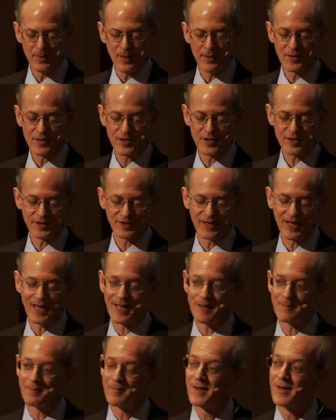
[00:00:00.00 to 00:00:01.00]
This is a
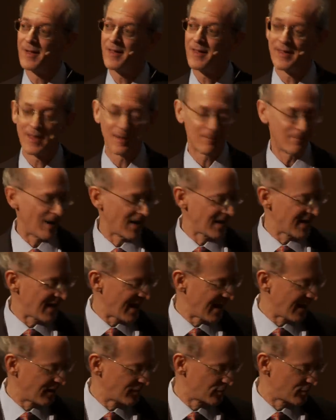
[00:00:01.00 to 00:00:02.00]
game that might
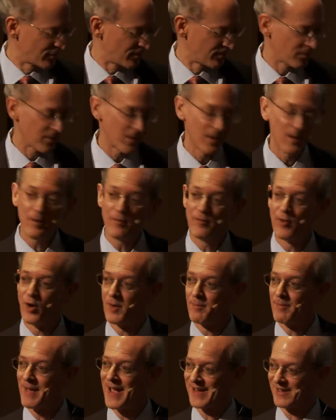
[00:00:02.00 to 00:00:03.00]
end
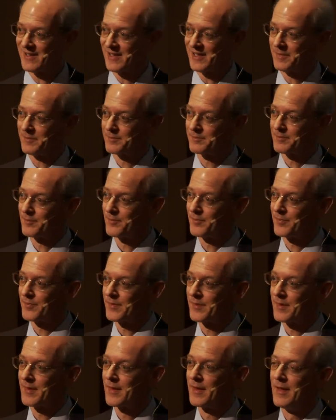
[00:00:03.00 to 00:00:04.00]
very badly.
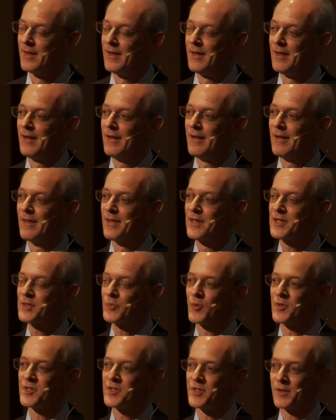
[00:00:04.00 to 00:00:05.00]
This
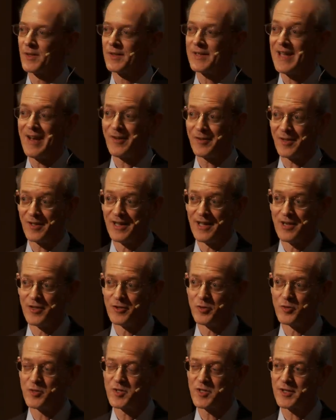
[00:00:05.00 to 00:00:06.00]
was calculated
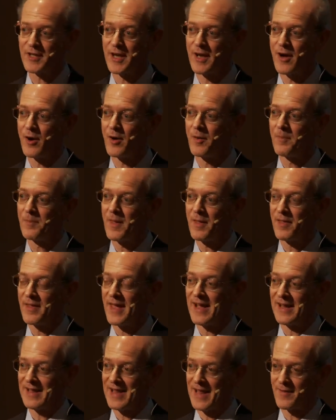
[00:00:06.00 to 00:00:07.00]
to scare the
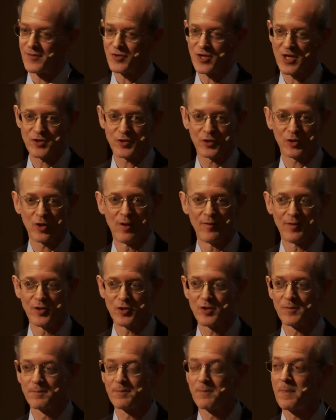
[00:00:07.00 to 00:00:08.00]
hell out of
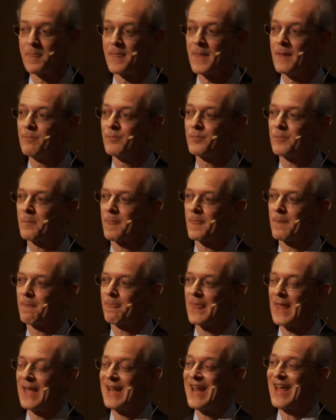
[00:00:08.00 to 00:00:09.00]
Shostakovich.
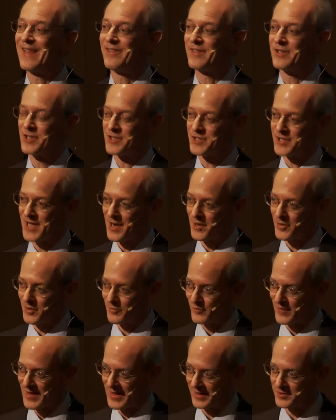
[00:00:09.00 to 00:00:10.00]
It had the desired
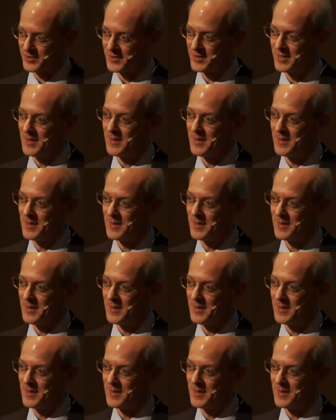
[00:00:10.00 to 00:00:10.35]
effect.